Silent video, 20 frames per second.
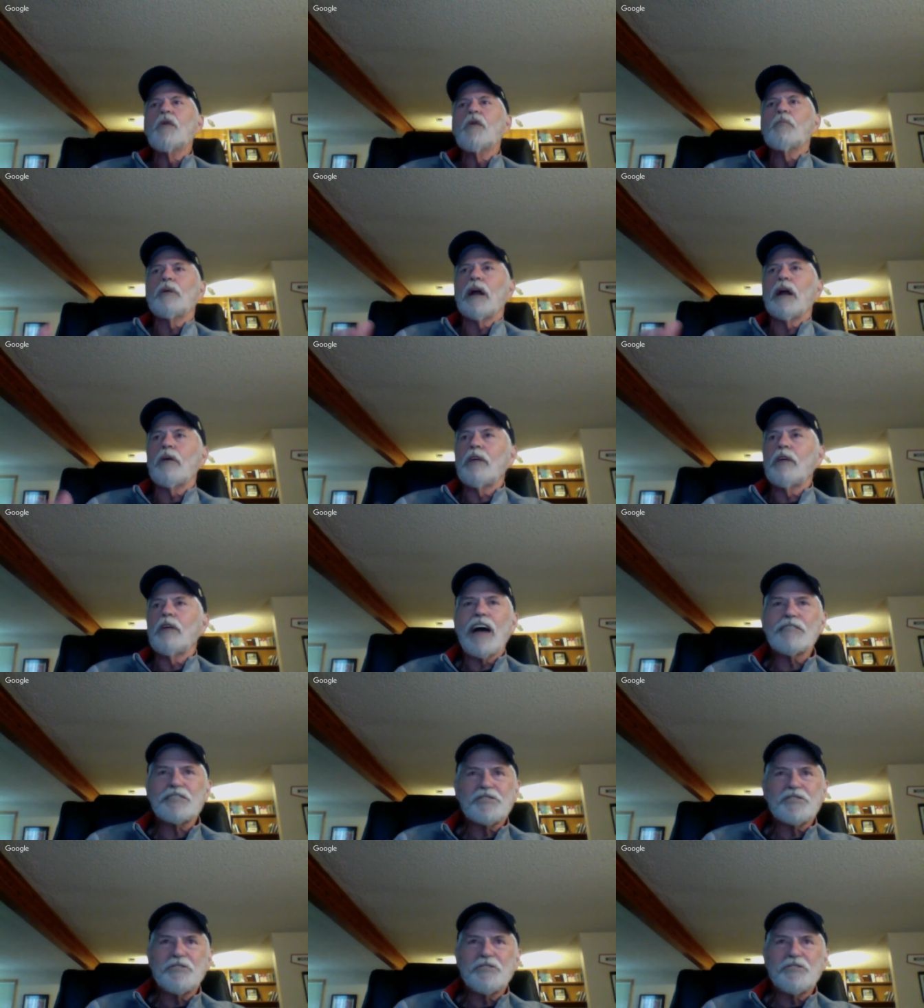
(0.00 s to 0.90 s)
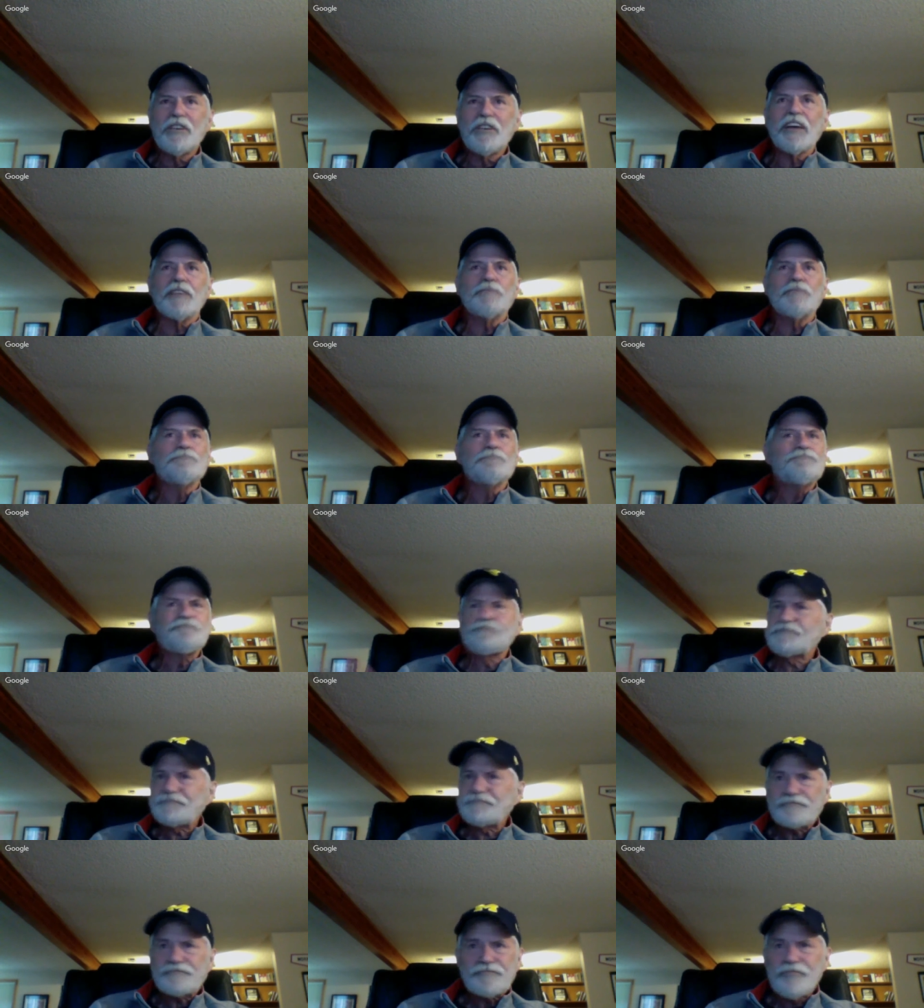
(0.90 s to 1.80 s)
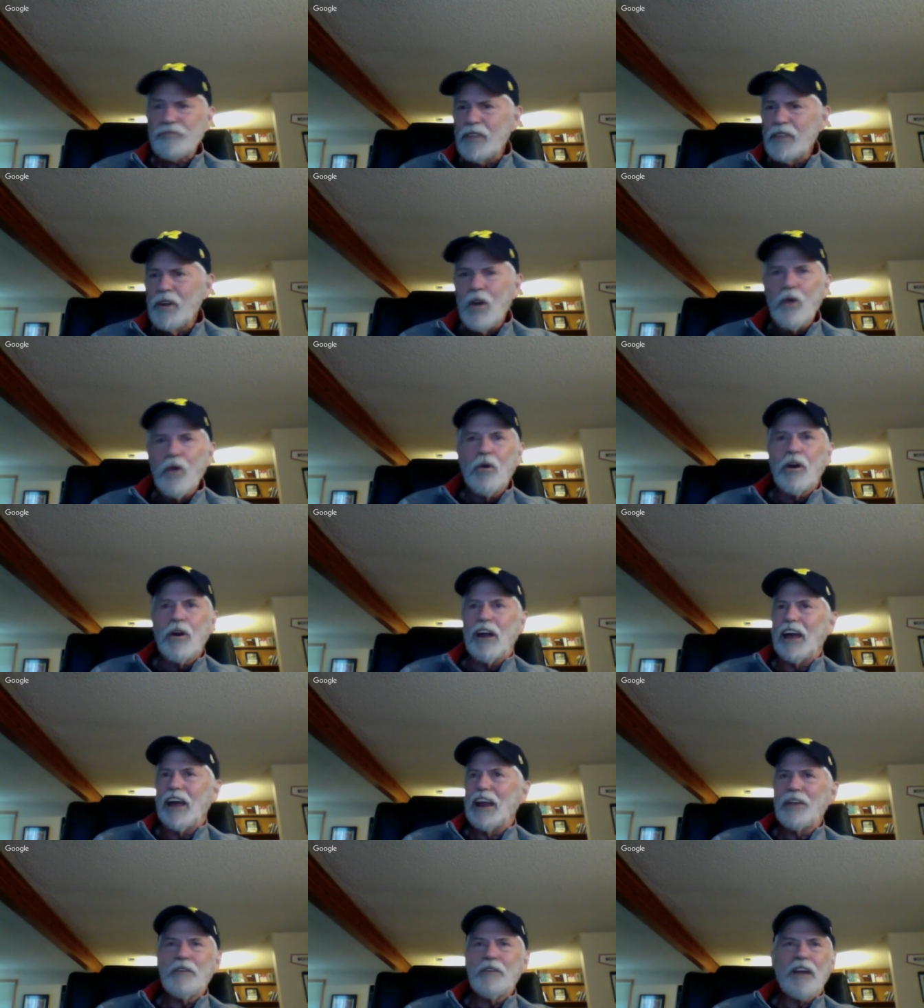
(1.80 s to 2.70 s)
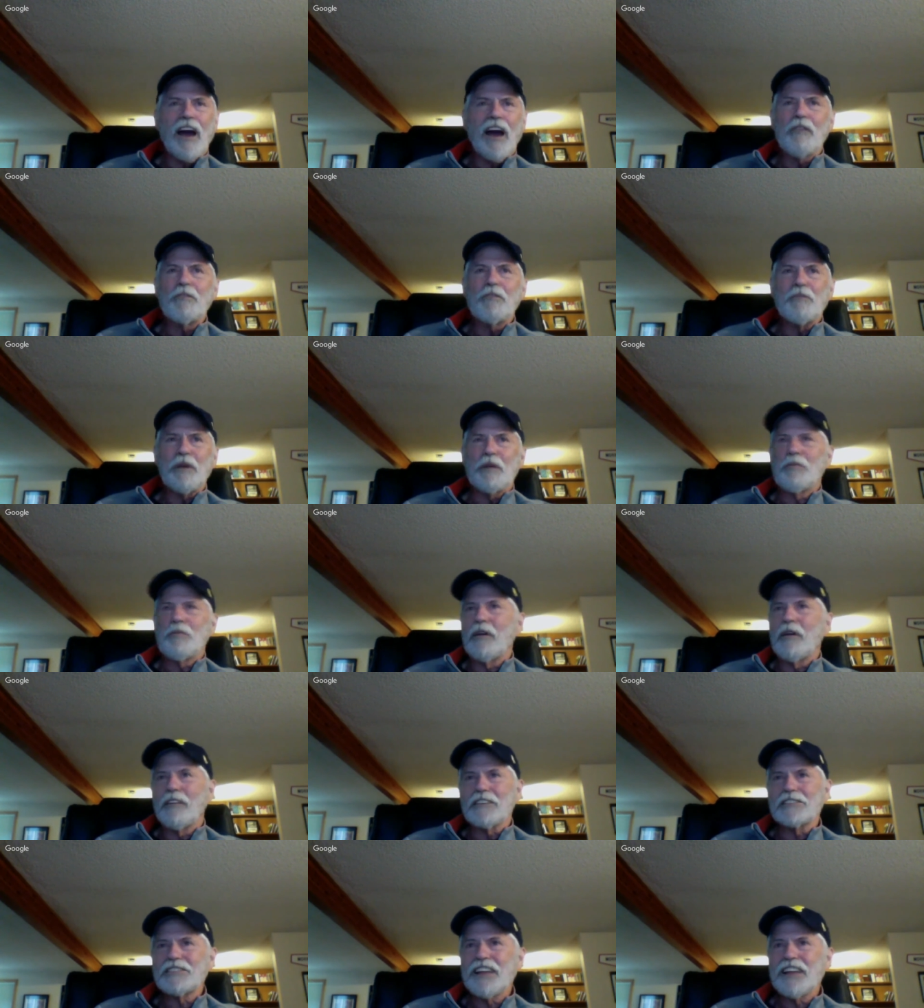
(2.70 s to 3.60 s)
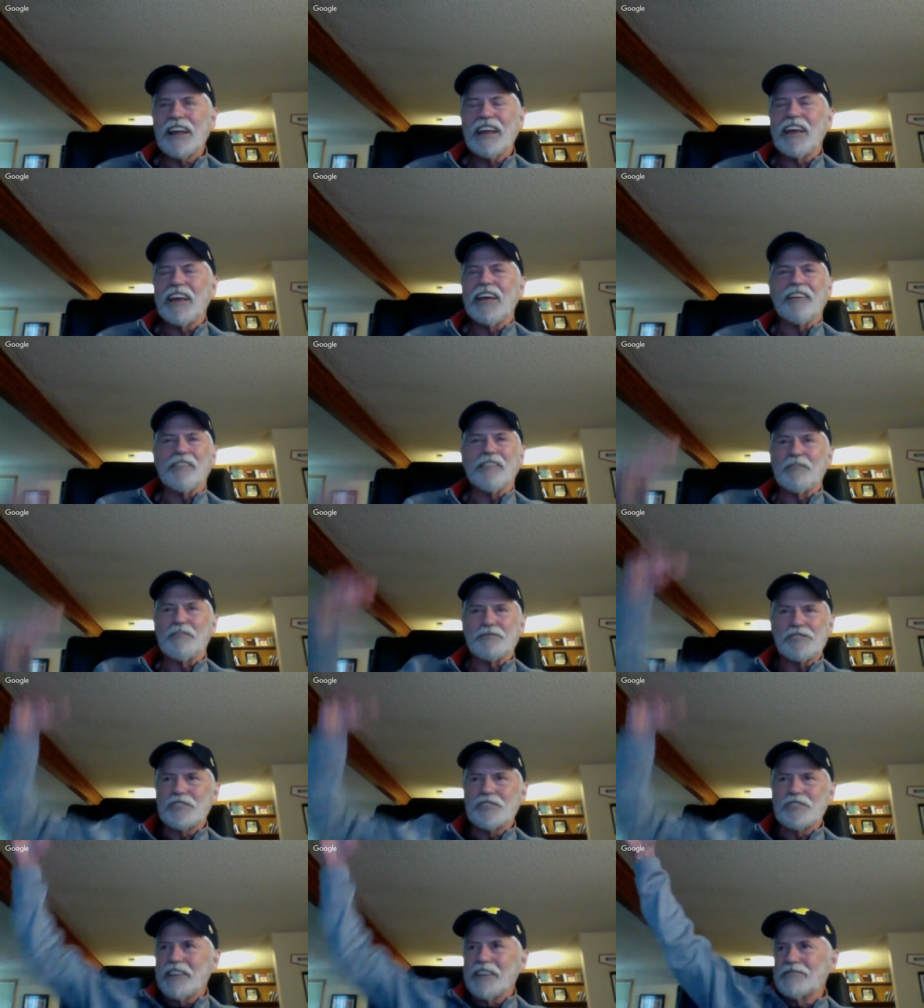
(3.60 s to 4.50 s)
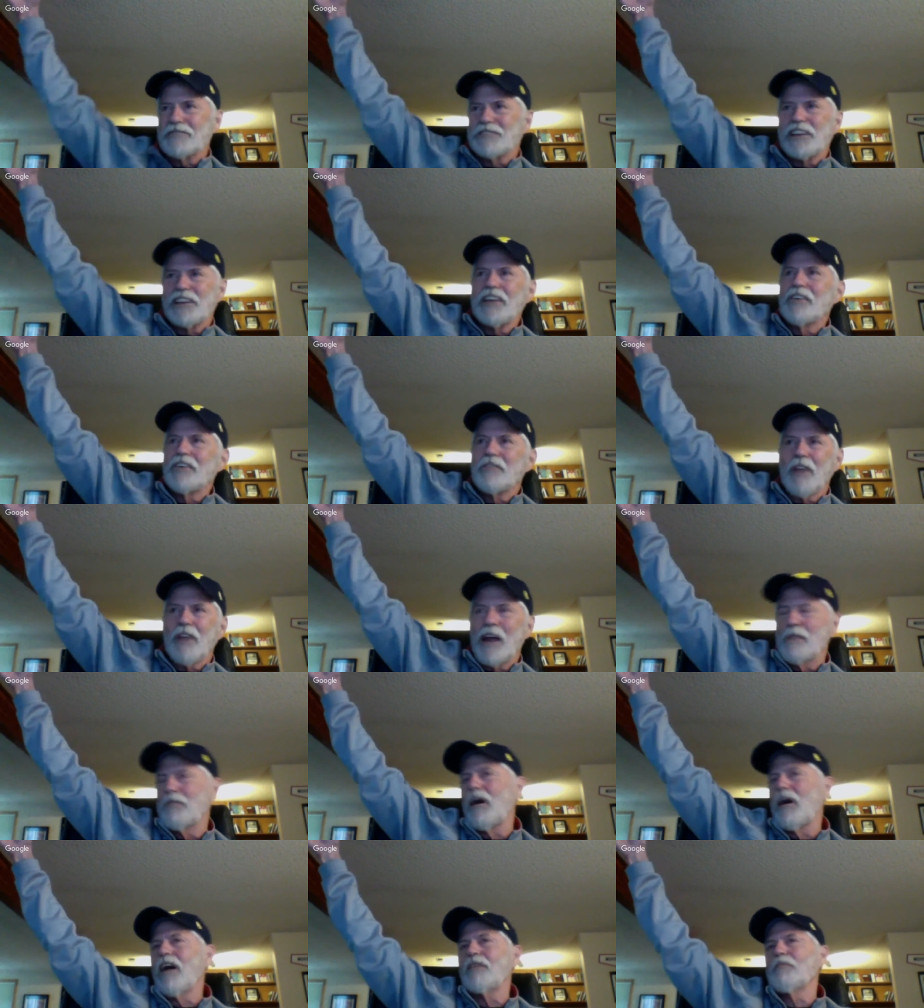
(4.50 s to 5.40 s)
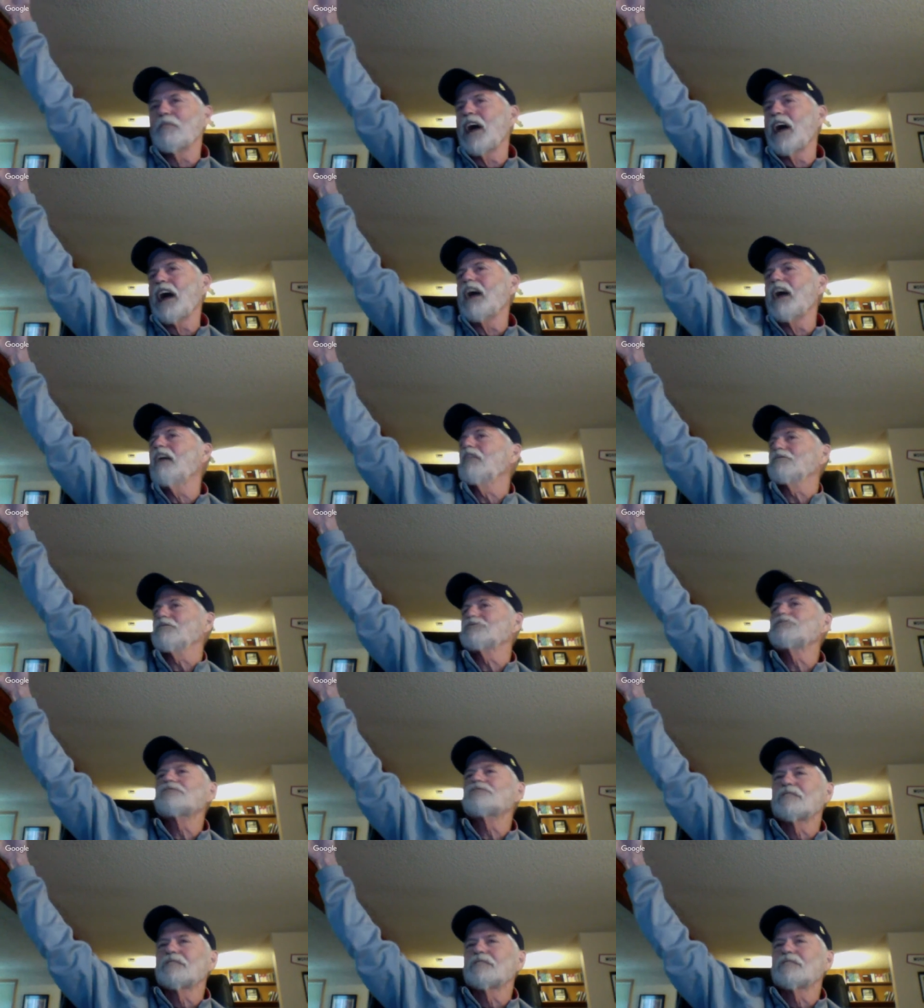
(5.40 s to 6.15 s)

But I would have this dream where Eddie and I would be up on this sledding hill. It was a hill right up behind my house.